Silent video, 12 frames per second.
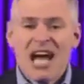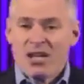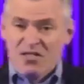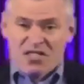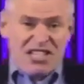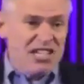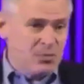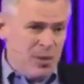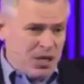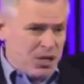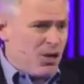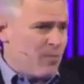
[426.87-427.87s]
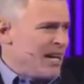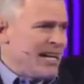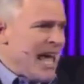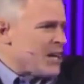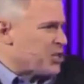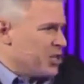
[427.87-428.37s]
You've seen his picture on many
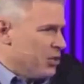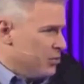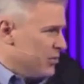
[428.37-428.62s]
national,